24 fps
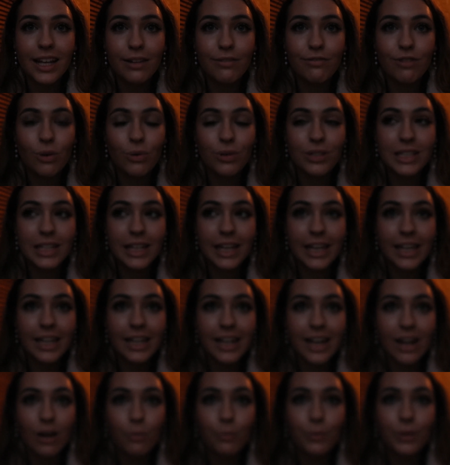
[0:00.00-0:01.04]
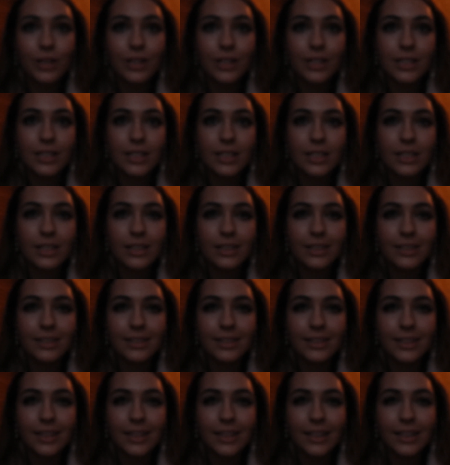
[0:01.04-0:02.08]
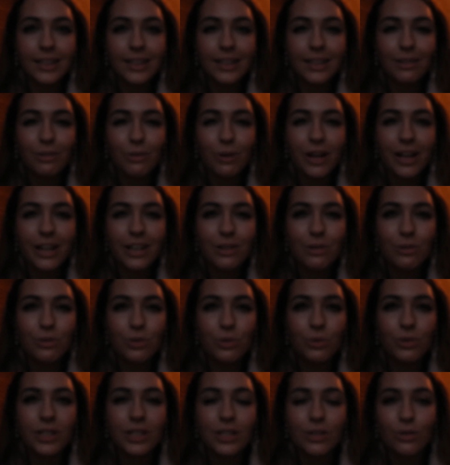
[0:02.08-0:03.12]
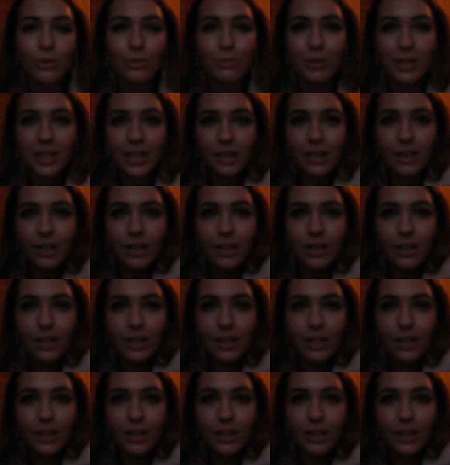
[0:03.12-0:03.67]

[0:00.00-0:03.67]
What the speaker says: like focusing in and out because why you do this to me?